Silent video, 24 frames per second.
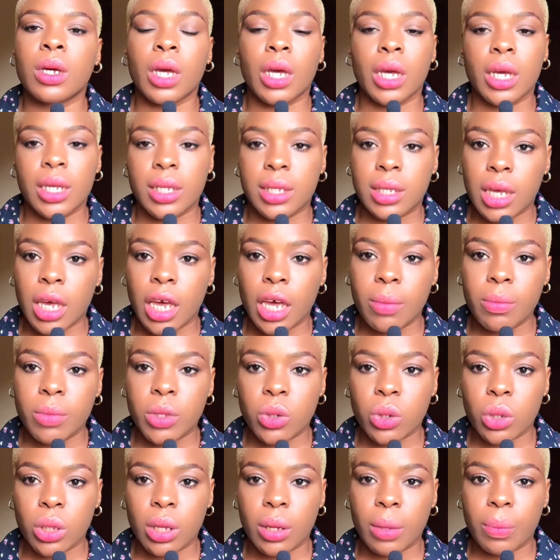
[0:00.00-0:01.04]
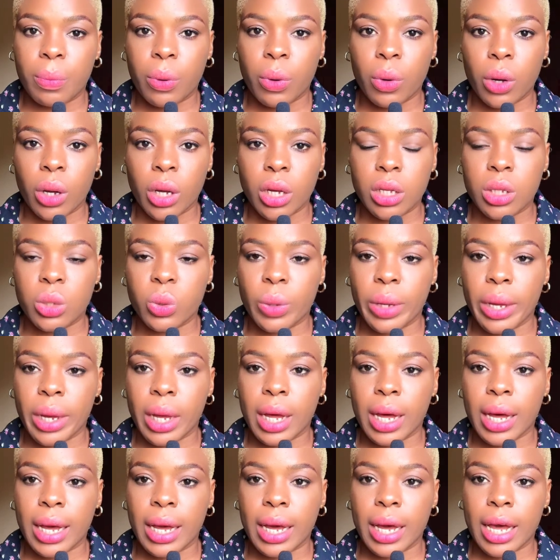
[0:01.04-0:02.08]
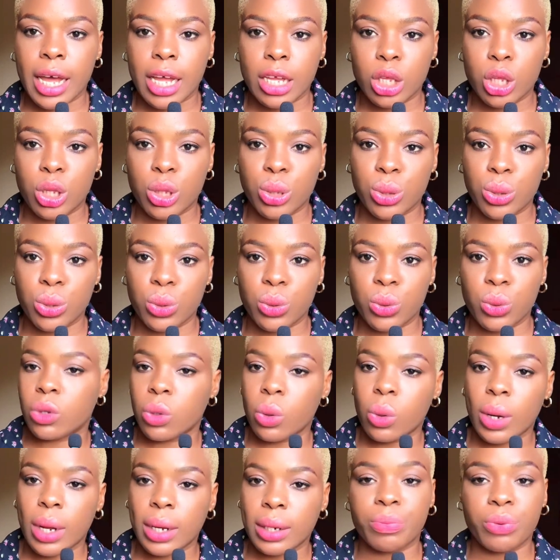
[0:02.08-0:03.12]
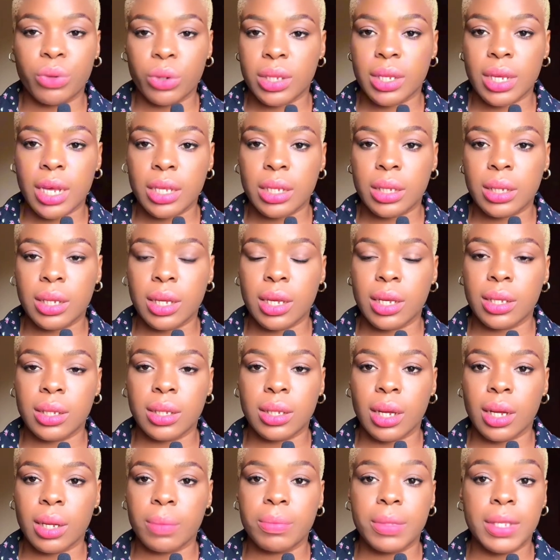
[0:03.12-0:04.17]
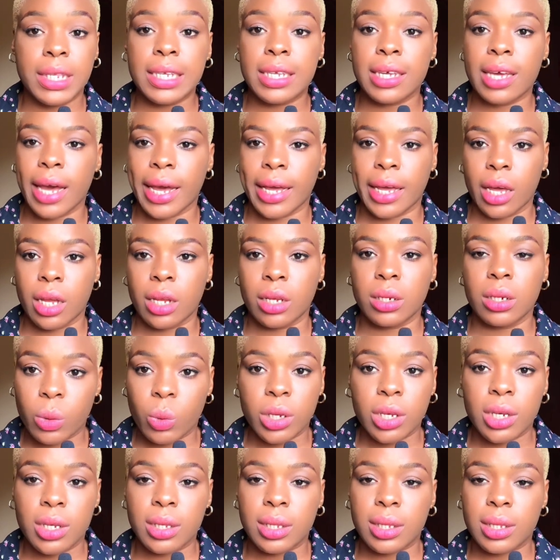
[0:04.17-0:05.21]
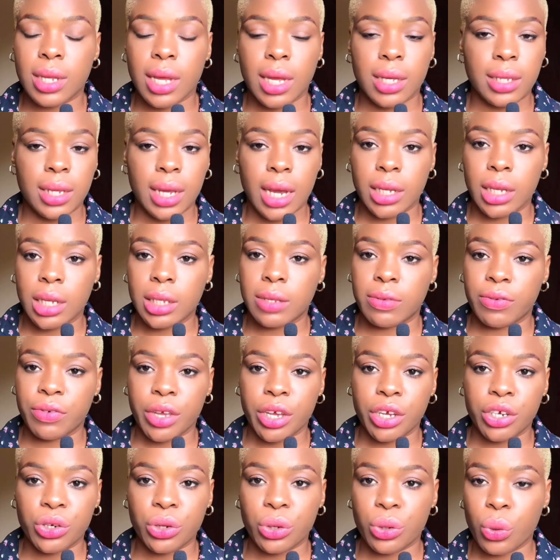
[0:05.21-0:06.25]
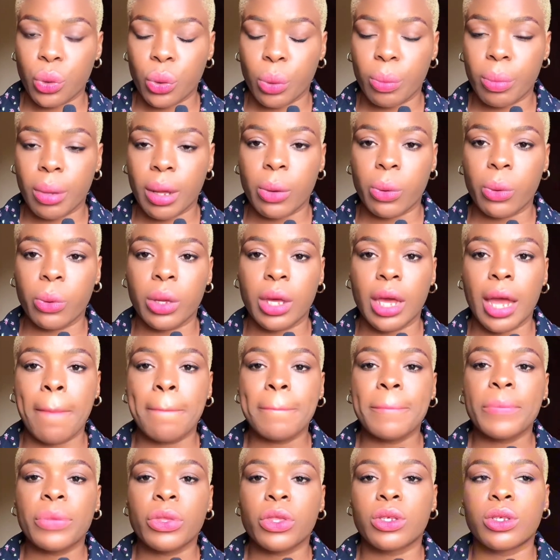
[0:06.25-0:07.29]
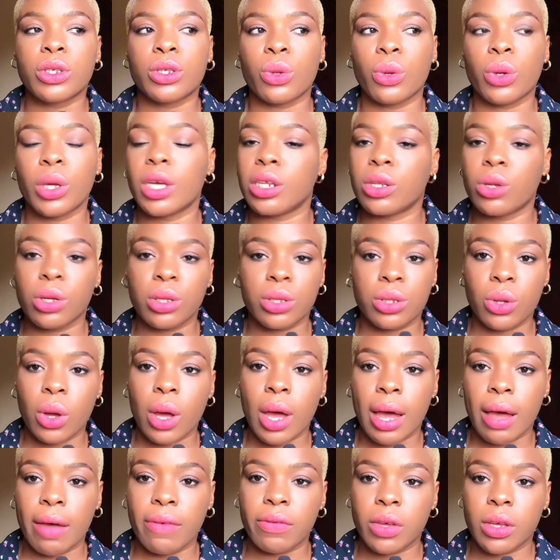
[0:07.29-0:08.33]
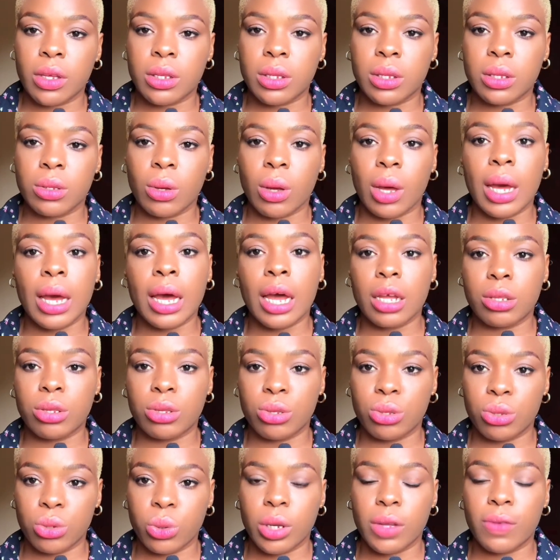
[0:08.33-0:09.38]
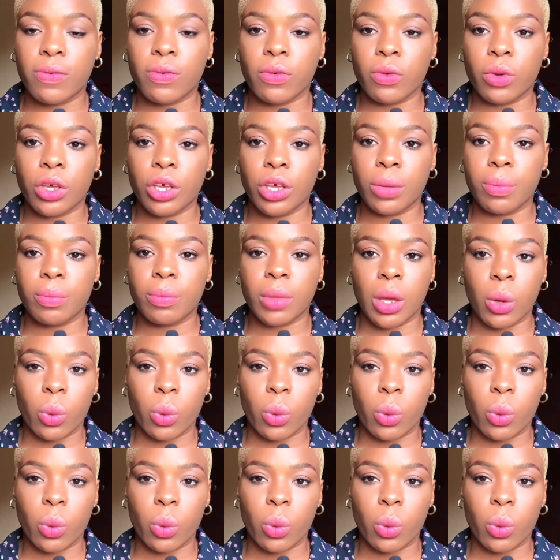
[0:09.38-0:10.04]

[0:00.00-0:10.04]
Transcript: It came to the point where I had to go and process his TIN, which is tax identification number. Okay, so he does not have it, so I had to do it for him.